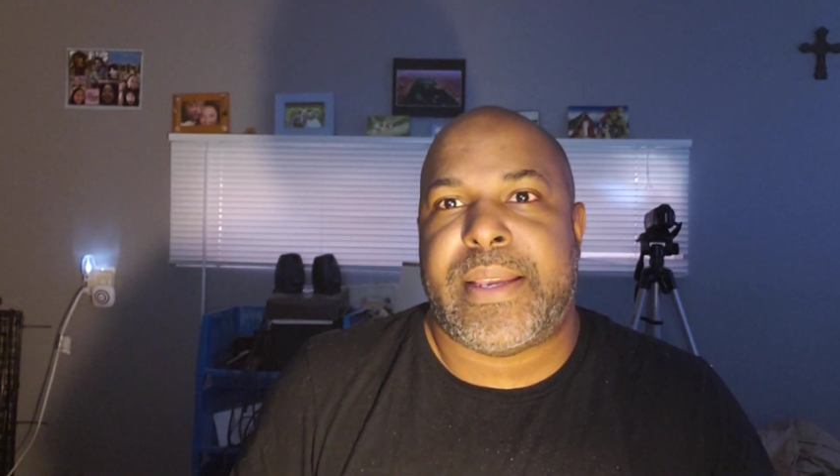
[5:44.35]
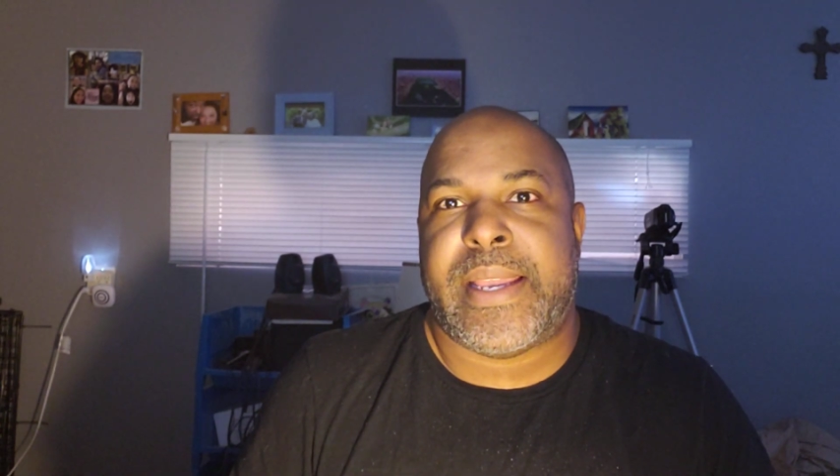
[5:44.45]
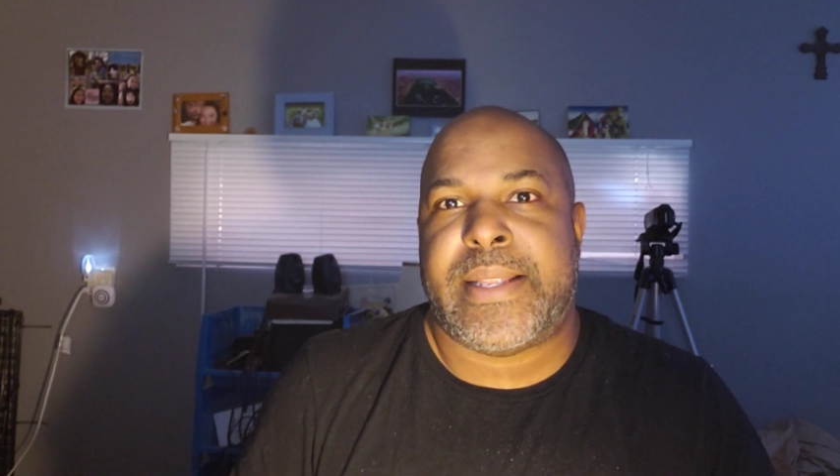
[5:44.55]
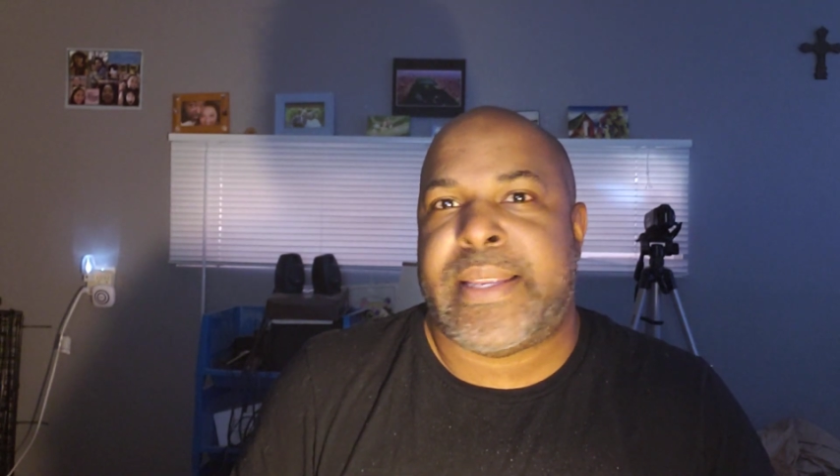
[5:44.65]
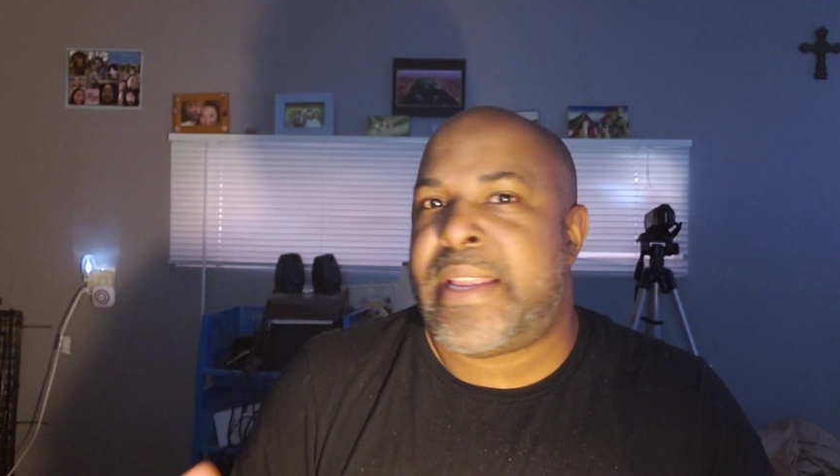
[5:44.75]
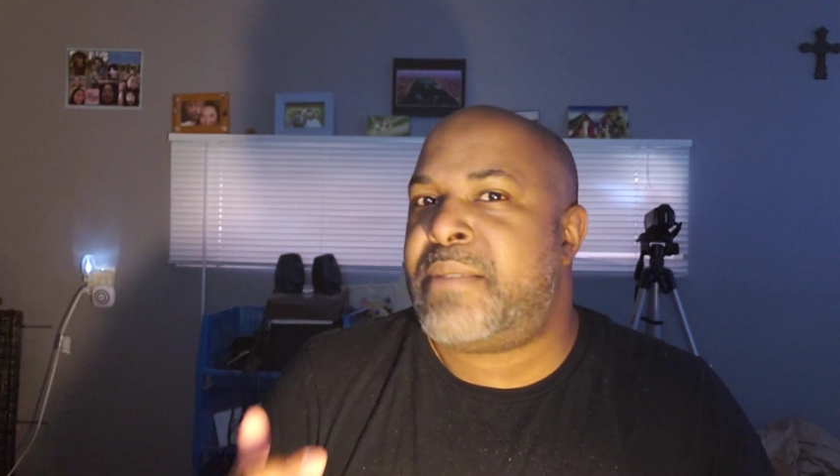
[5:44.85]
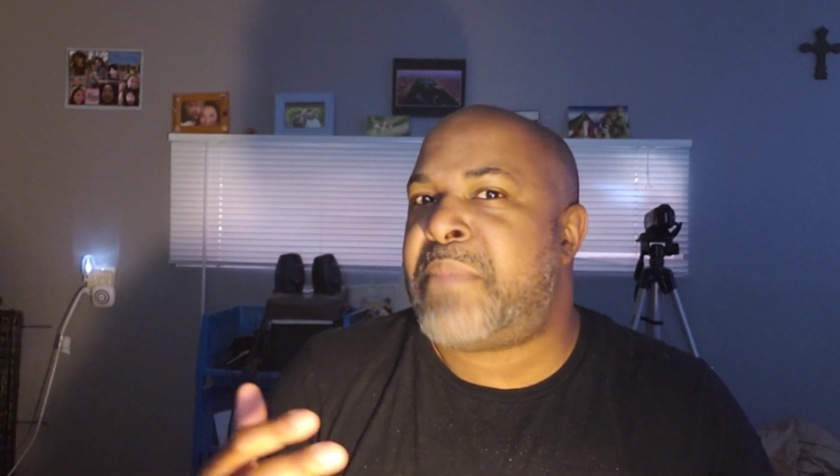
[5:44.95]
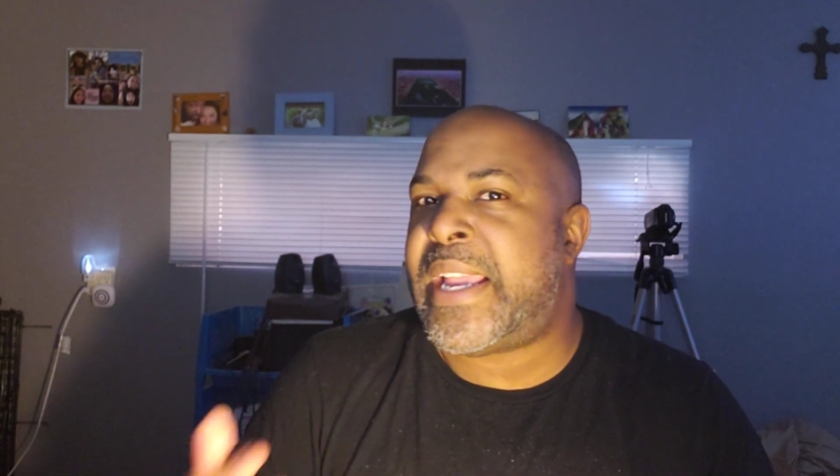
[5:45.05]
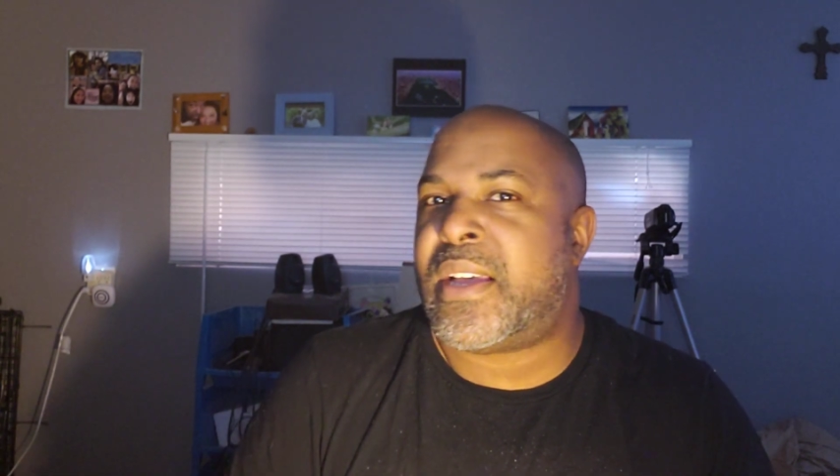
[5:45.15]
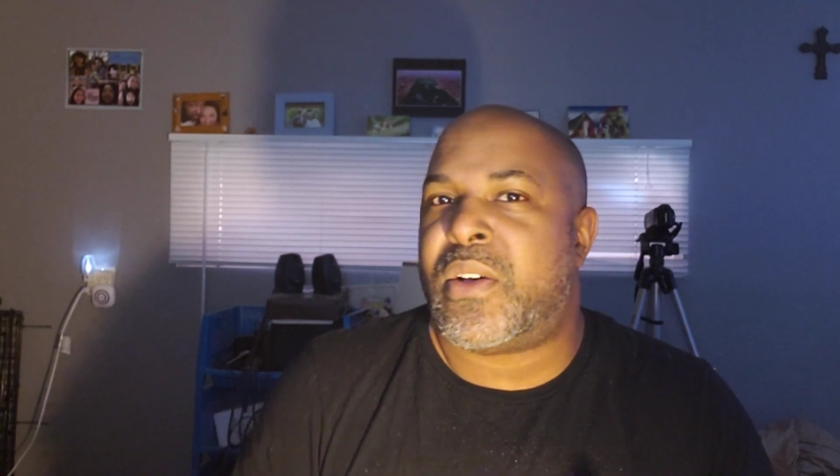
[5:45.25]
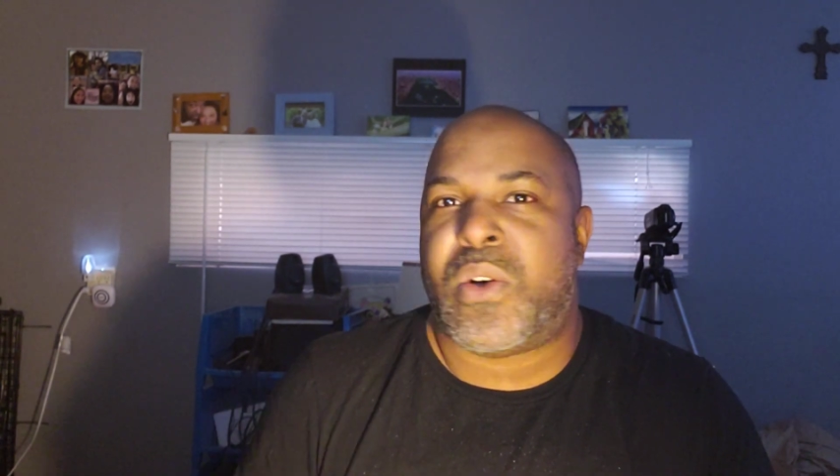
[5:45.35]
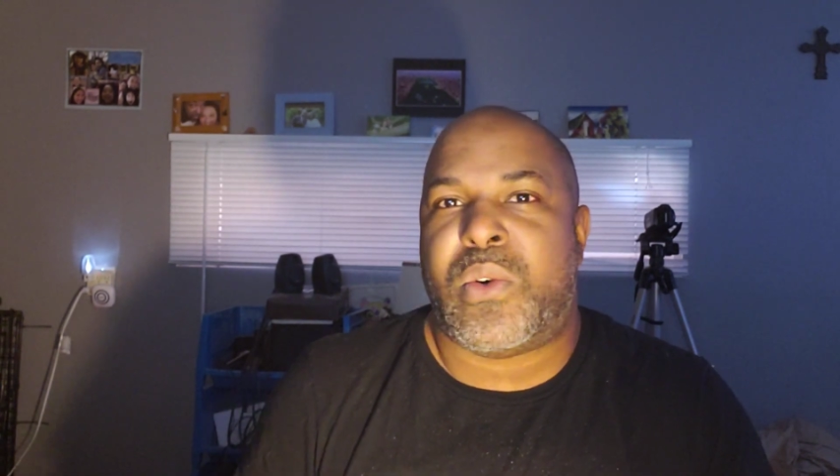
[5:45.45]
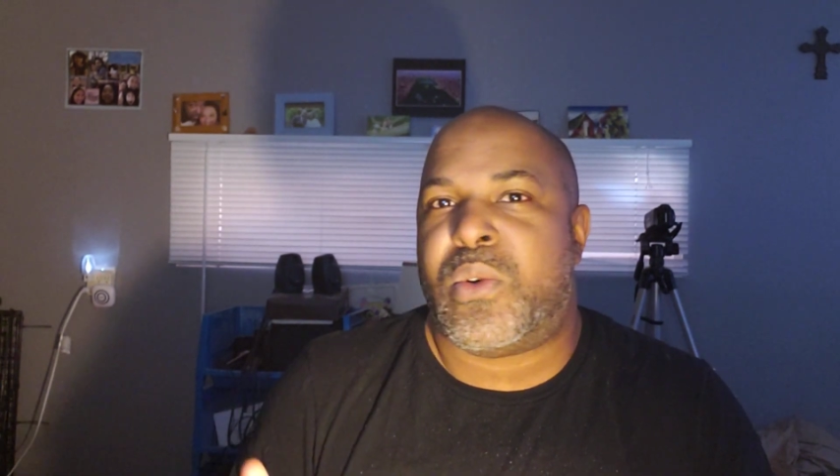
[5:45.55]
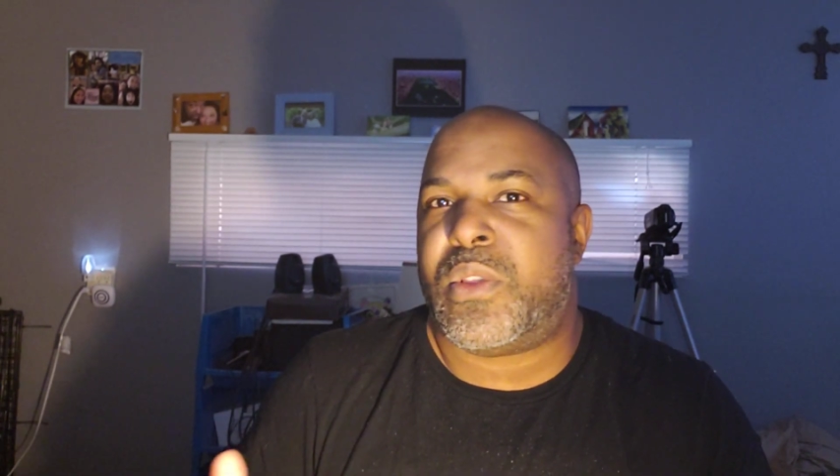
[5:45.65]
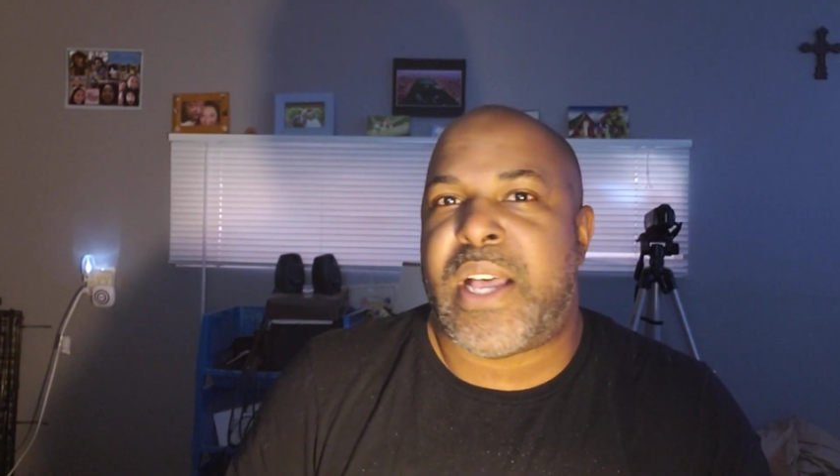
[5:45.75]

it didn't make a whole